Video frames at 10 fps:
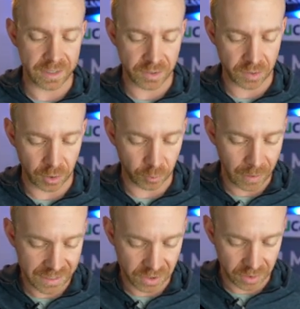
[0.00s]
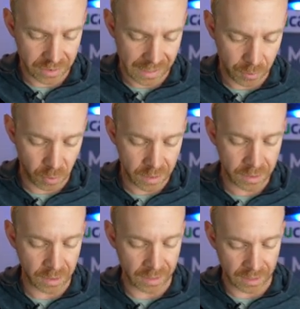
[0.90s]
is a rest on day
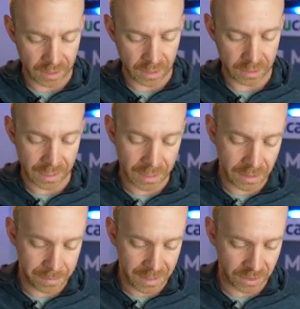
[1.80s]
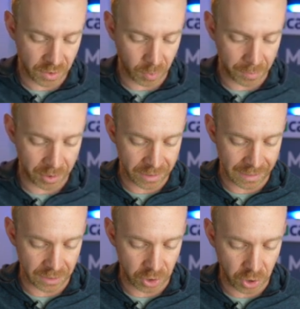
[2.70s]
one, a 90 minute swim on
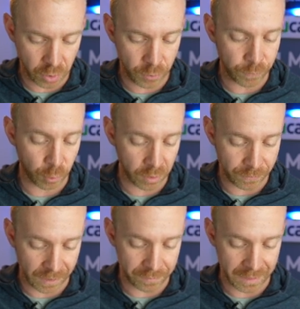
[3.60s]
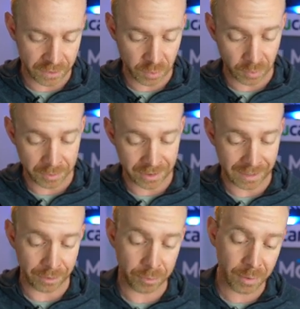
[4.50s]
day two, 45 minute swim on
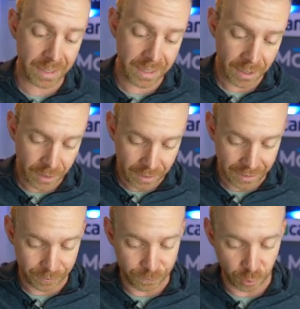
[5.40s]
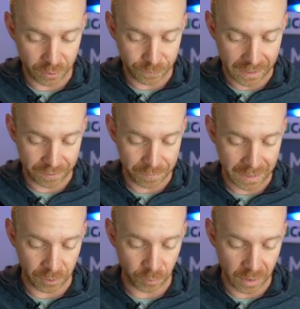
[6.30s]
day three, a 45
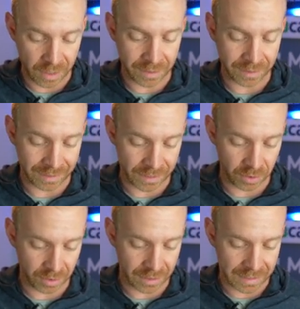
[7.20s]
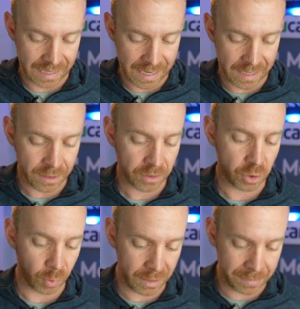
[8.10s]
minute run later in the day,
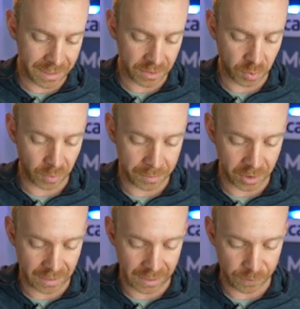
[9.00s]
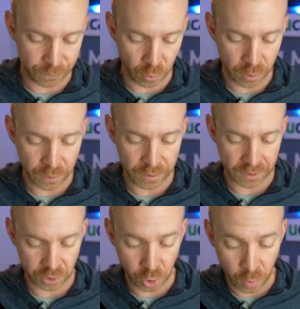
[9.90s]
20 minute swim on day
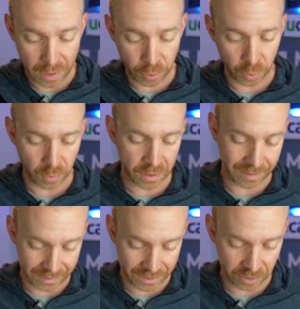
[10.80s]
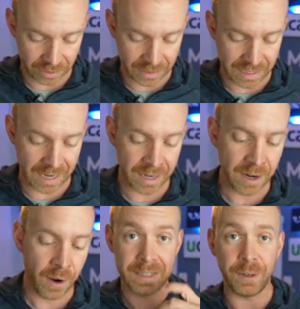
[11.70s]
four, 2 hour run later in the day.
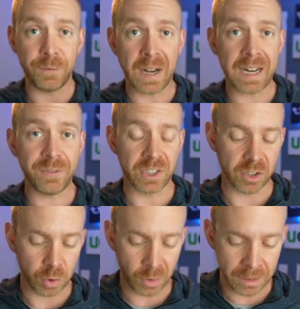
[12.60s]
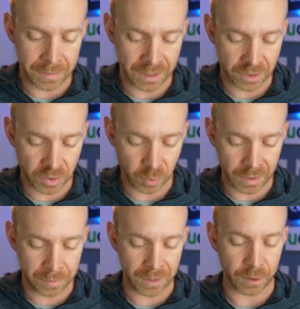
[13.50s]
Day five is a 20 minute
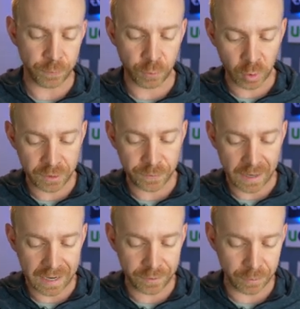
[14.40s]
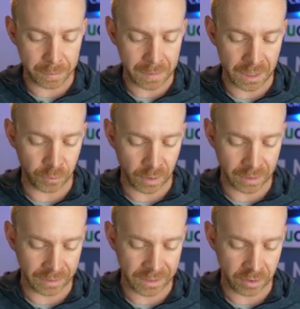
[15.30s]
swim, then a 45 minute
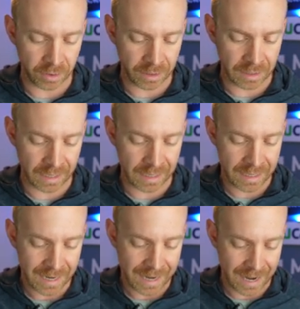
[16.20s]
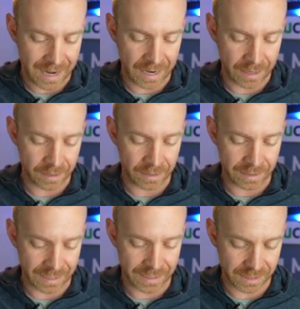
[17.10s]
run later in the day.
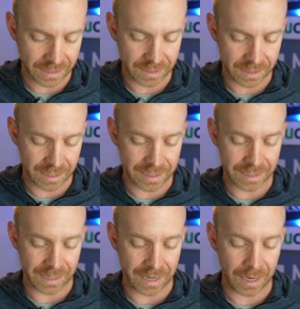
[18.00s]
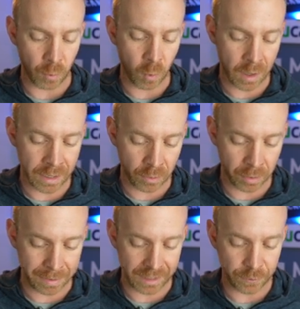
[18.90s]
And day six is a 1
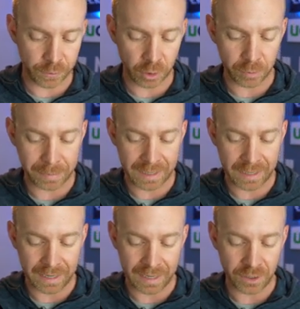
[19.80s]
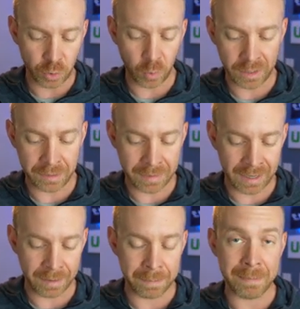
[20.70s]
hour bike followed by a 20
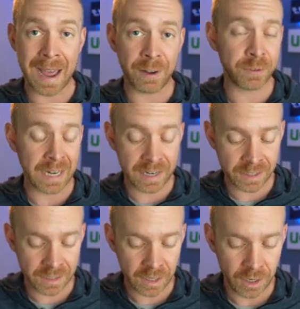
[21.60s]
minute MAF test,